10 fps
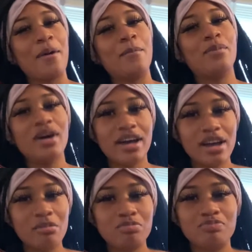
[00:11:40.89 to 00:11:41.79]

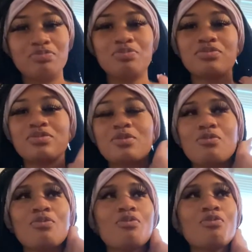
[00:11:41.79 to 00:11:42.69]
But,
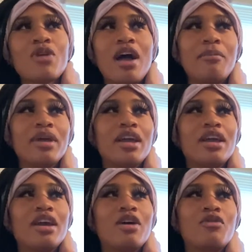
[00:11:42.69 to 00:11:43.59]
I
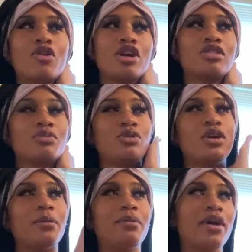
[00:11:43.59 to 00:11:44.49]
mean, of course, when you
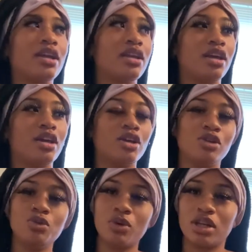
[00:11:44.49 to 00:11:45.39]
get pregnant,
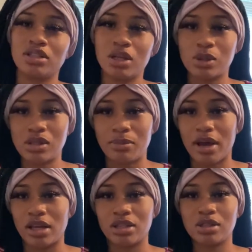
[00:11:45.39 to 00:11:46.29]
you want to tell
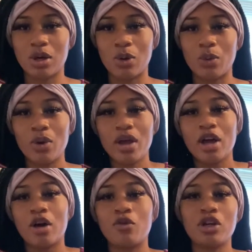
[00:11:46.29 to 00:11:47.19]
somebody. So,
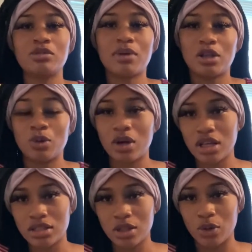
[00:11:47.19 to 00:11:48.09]
of course, my little
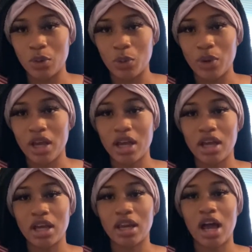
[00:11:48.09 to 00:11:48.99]
cousin knew.
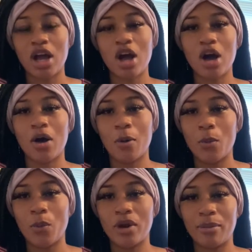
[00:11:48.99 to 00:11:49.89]
And I
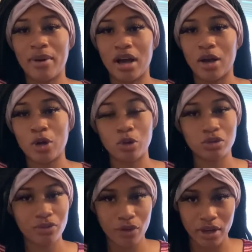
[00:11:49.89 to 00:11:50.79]
called one of my
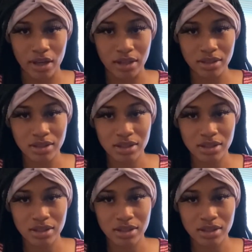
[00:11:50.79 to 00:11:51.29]
close friends.